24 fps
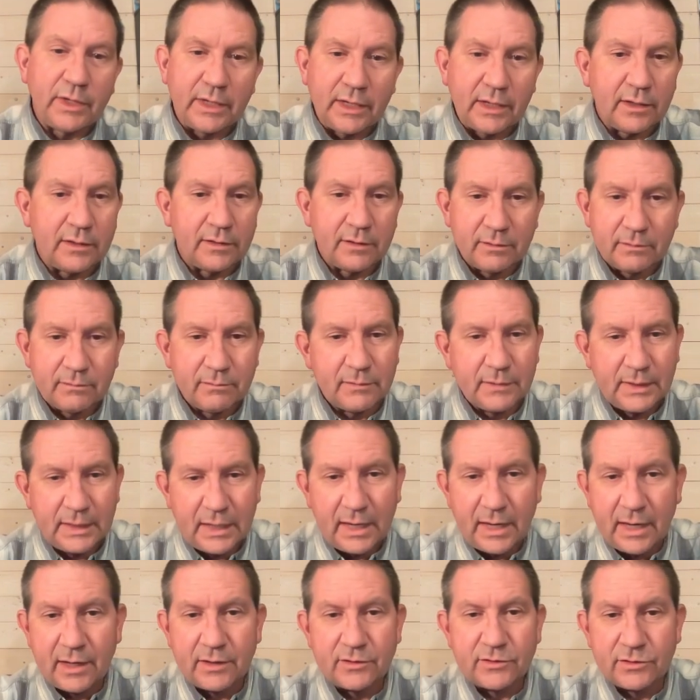and
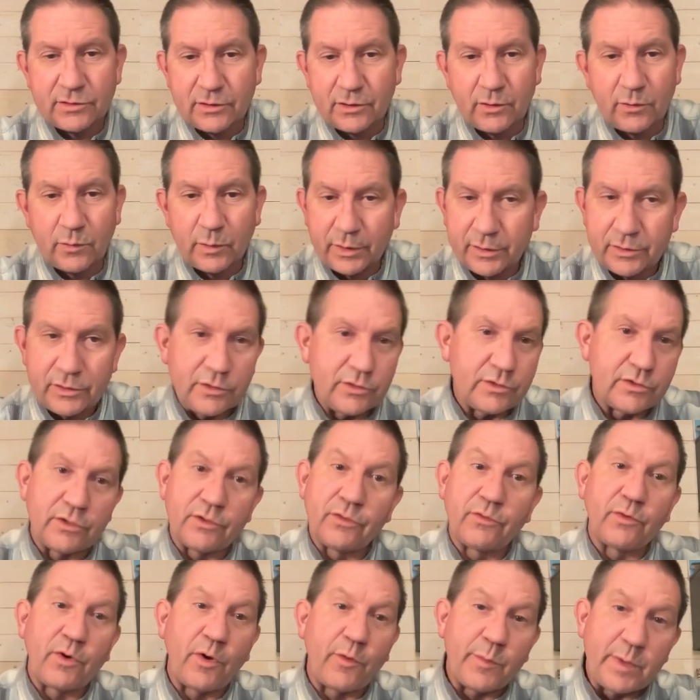the answer, well, you
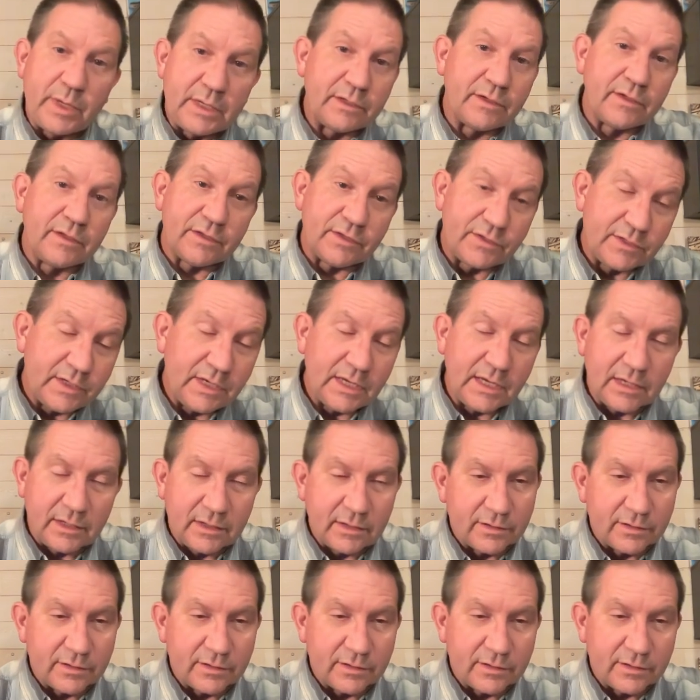should throw me into the sea,